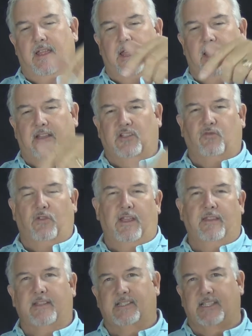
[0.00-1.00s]
And it's
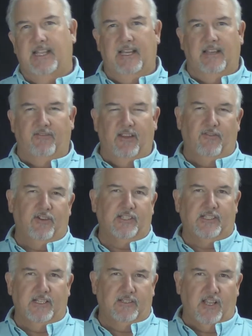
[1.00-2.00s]
in the scene, if you ever
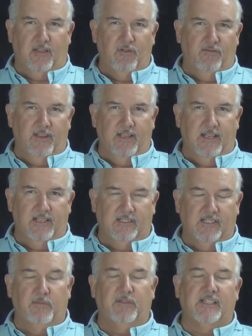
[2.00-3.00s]
saw the movie
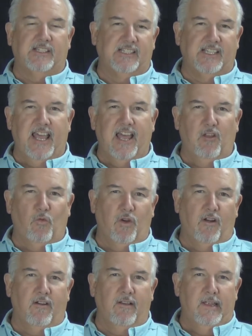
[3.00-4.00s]
Sleepless in Seattle,
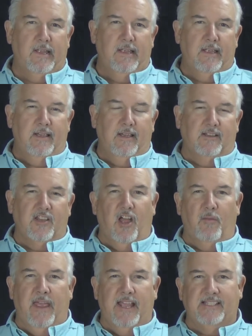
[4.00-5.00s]
where
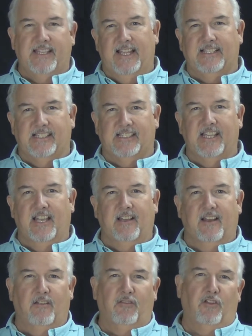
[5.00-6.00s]
Tom Hanks takes his son
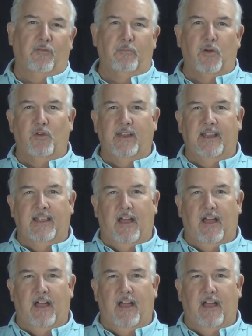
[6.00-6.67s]
on a little boating